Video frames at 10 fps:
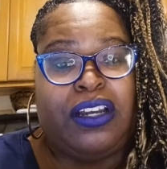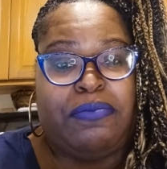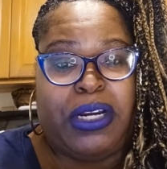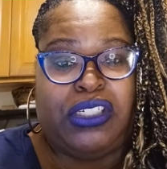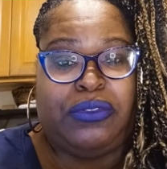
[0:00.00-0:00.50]

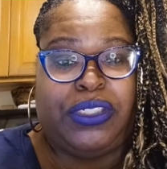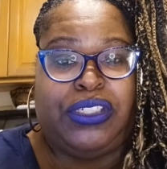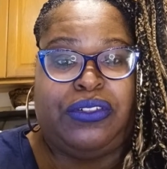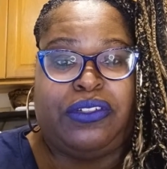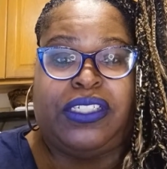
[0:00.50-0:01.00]
commercial
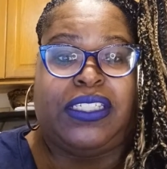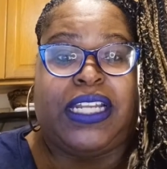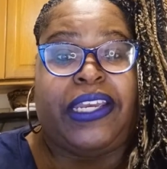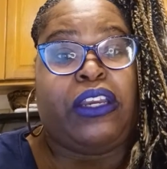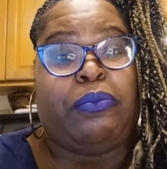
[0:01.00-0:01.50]
insurances
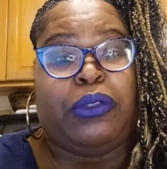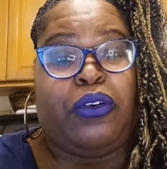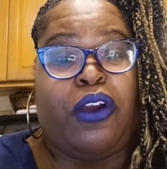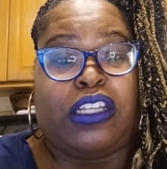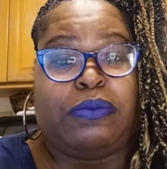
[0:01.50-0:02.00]
like your Blue
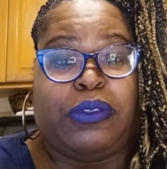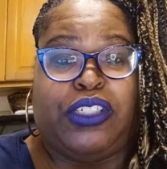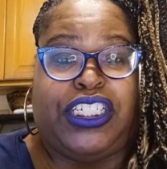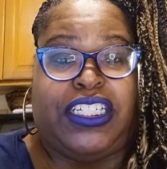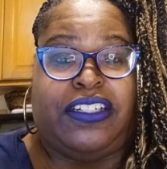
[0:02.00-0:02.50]
Cross Blue
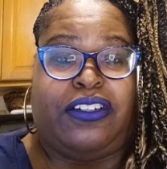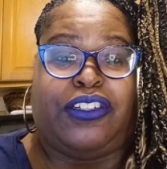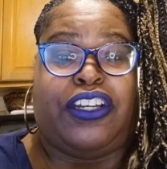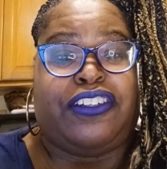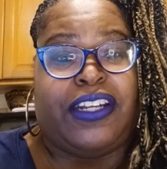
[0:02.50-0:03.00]
Shield,
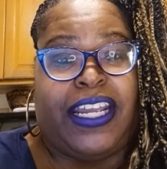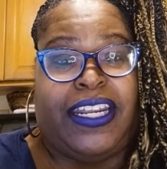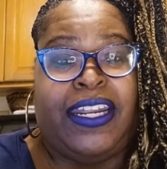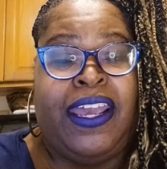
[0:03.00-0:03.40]
your United